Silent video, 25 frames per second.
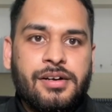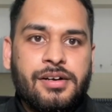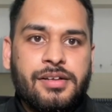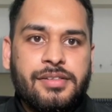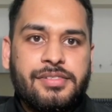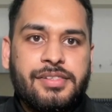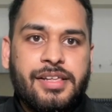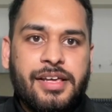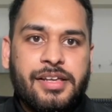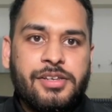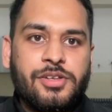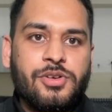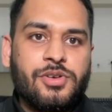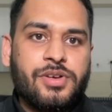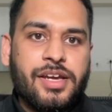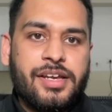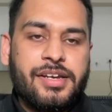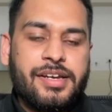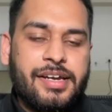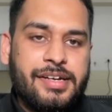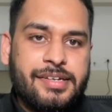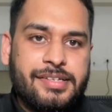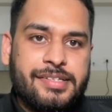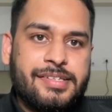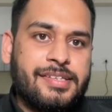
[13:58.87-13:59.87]
then you can
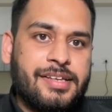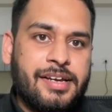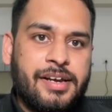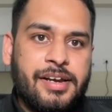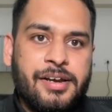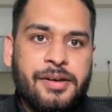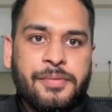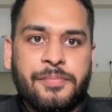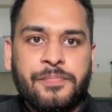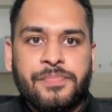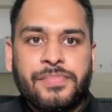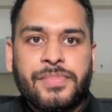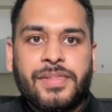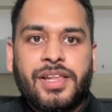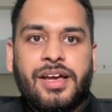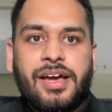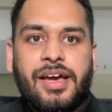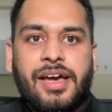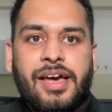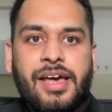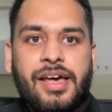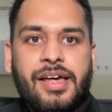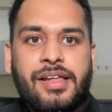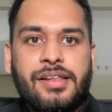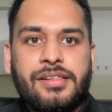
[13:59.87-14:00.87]
hit send.
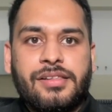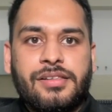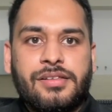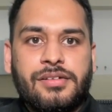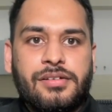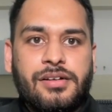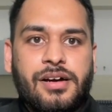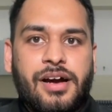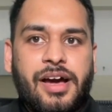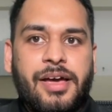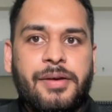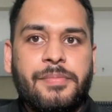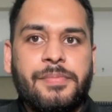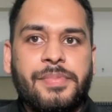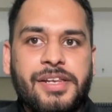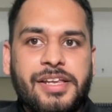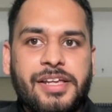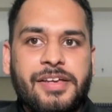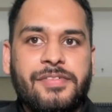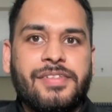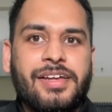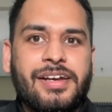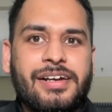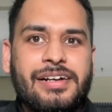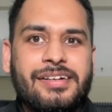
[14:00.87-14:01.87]
And I
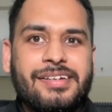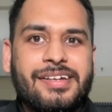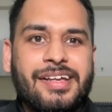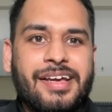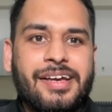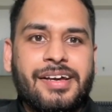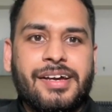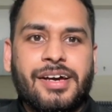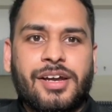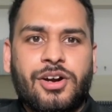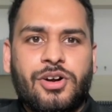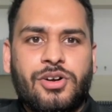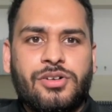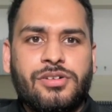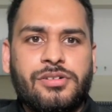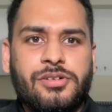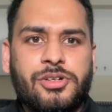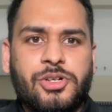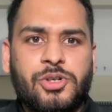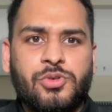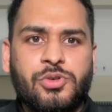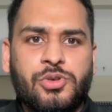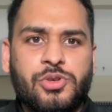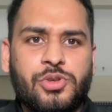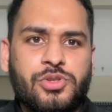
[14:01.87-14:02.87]
believe that it will take around
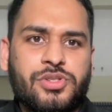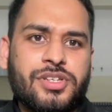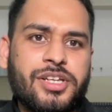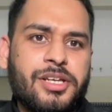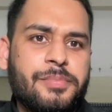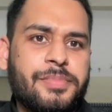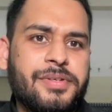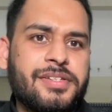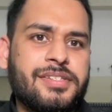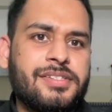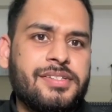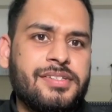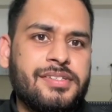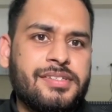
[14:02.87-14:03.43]
2 to 3 business